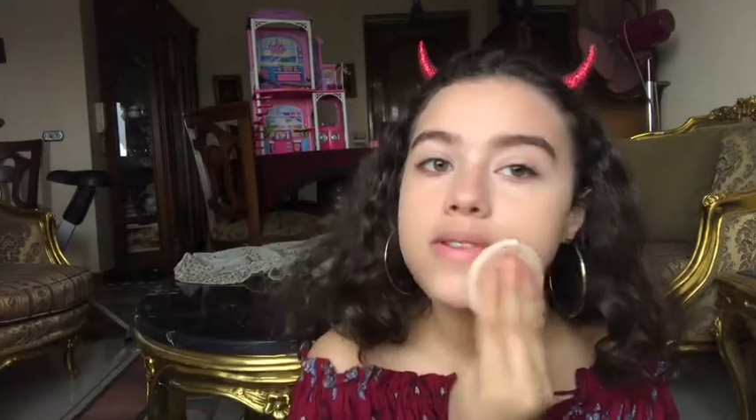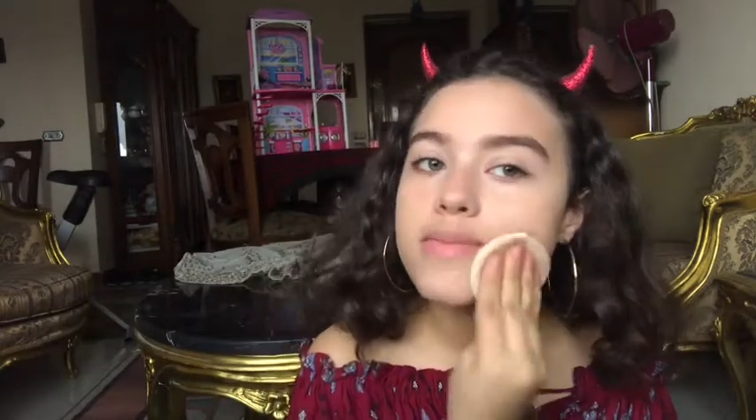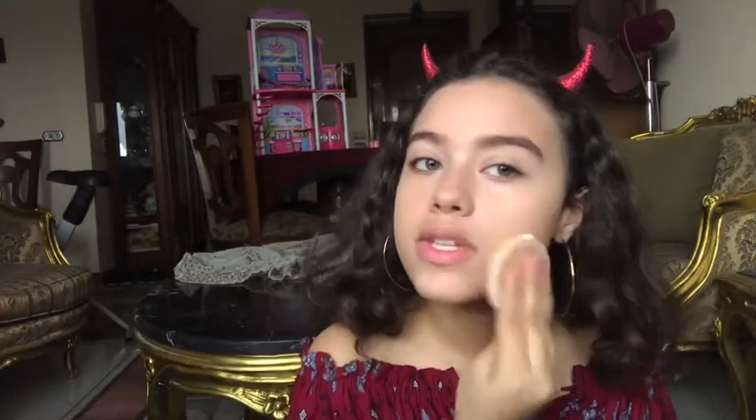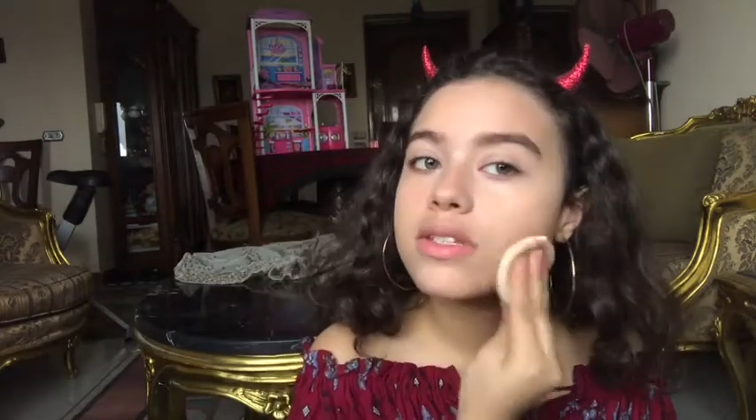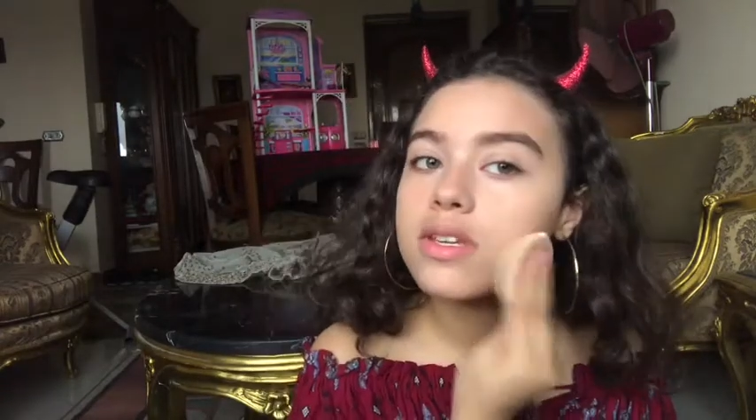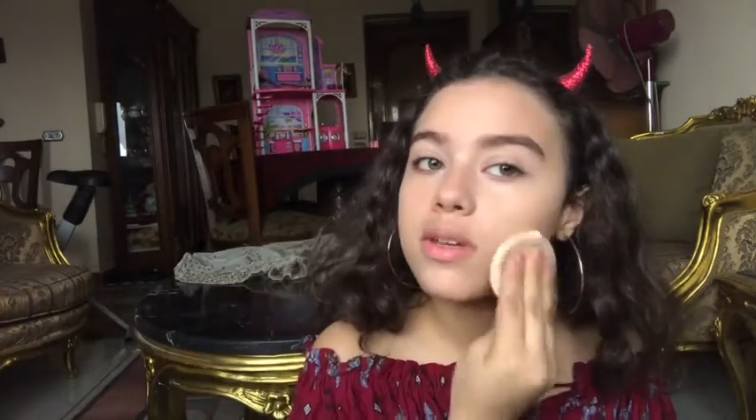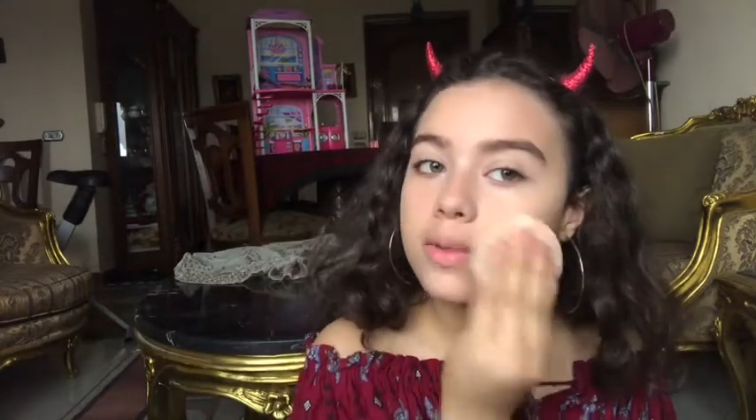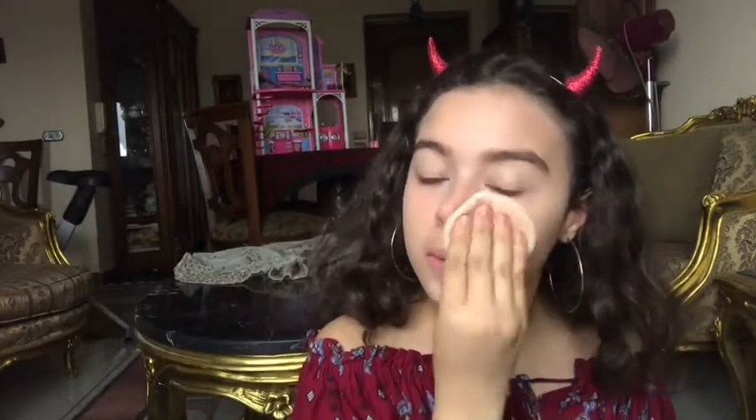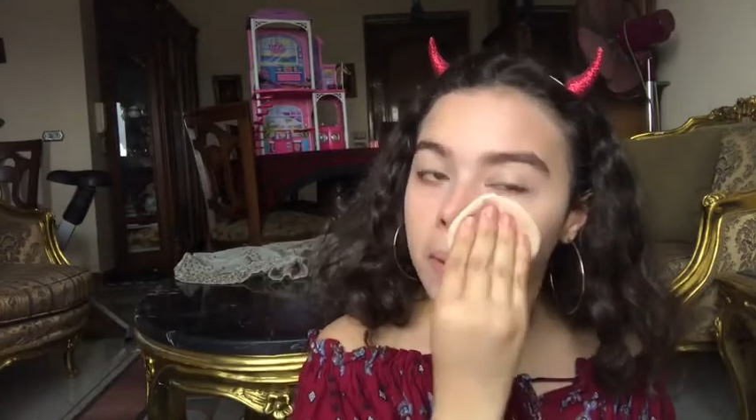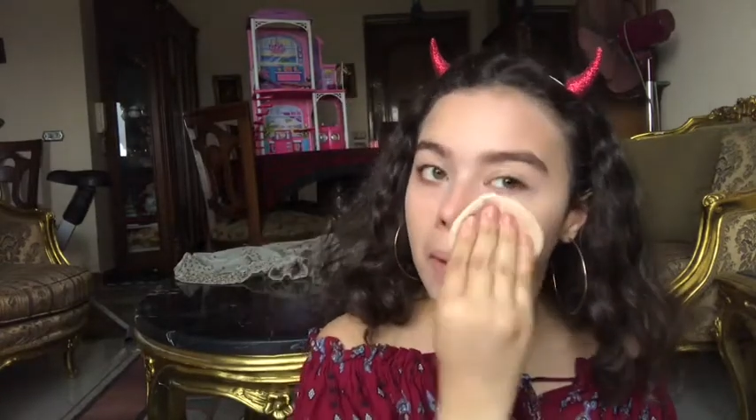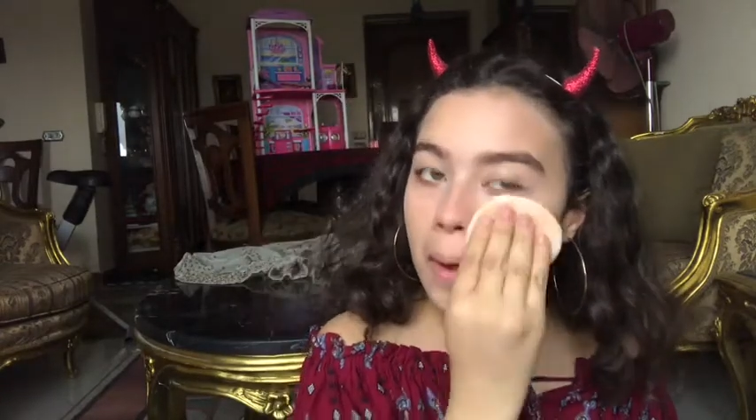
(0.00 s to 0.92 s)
mistakes.